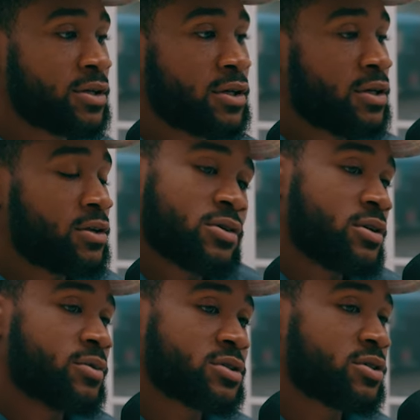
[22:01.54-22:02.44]
it don't get
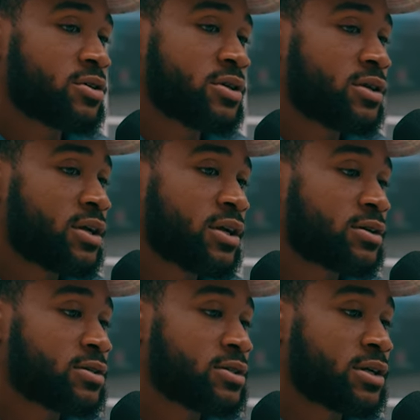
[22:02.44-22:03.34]
much harder than that
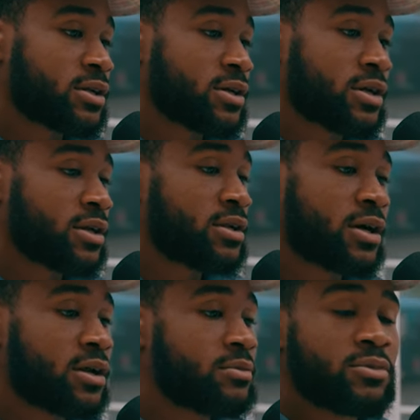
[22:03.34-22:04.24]
because I, I had a
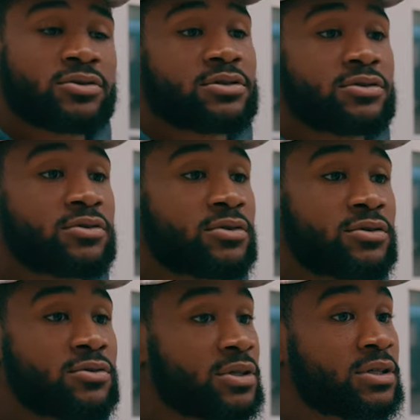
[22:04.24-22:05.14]
lot of emotions going
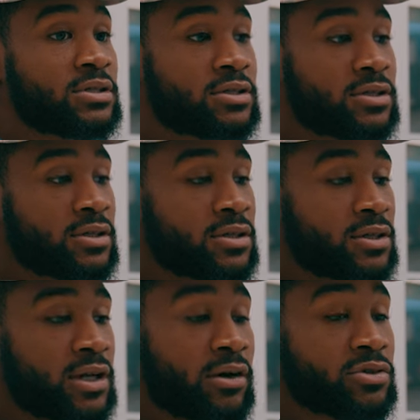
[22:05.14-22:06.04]
through then. Yeah,
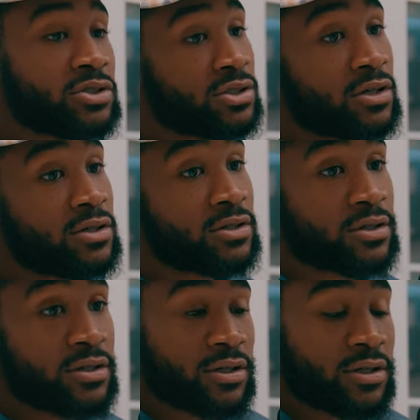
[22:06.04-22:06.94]
and I was lot. younger.
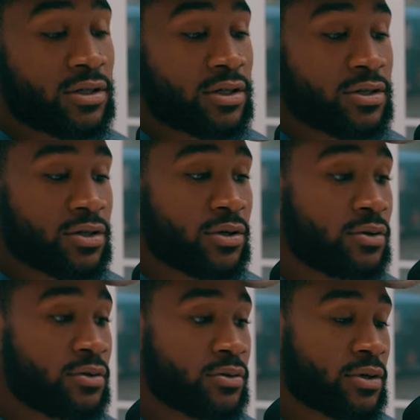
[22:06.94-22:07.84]
Right.
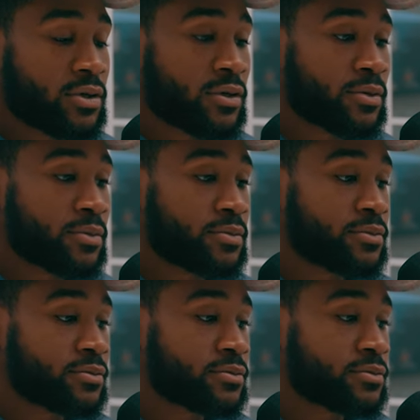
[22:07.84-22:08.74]
So um,
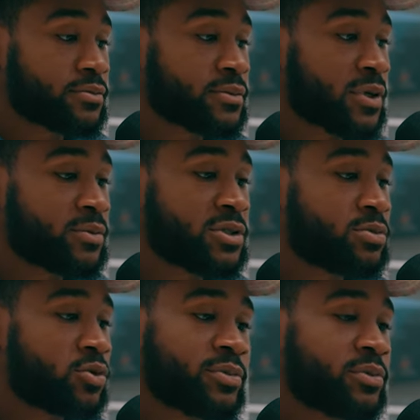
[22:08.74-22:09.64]
I'm just
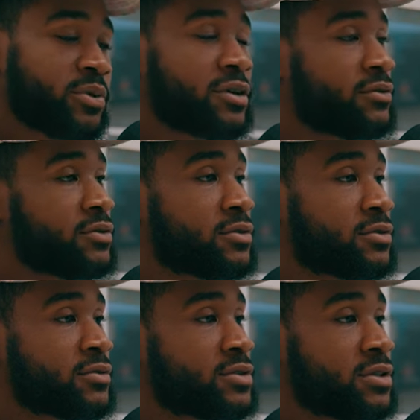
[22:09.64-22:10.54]
more prepared for
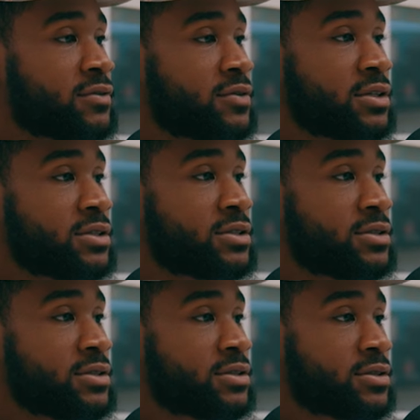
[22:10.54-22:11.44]
for stuff like
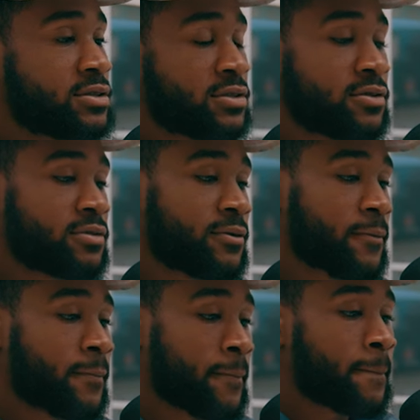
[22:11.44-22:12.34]
this. So one hundred percent.